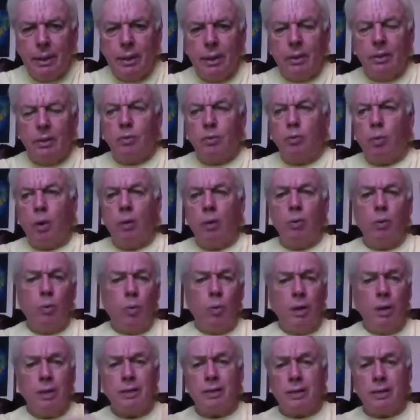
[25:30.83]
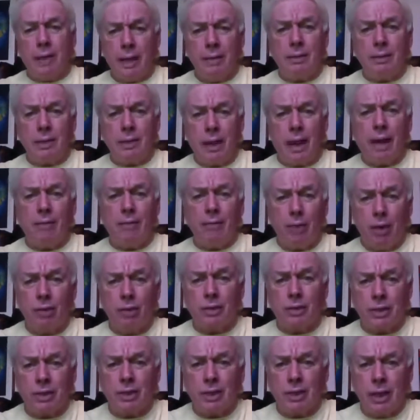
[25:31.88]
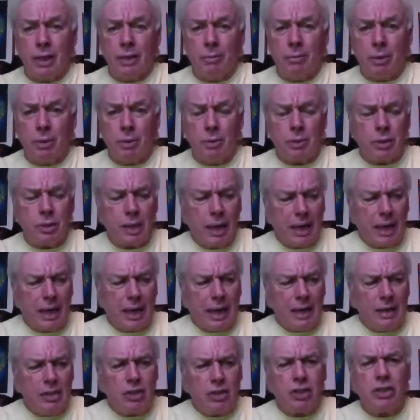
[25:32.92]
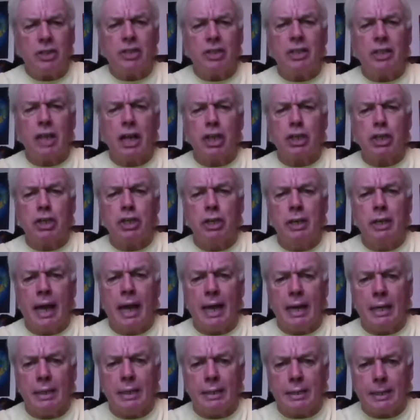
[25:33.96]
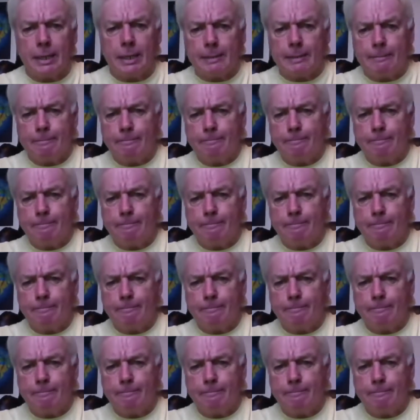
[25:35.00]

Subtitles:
Because woke words tend to have lots of syllables. Intersectionality.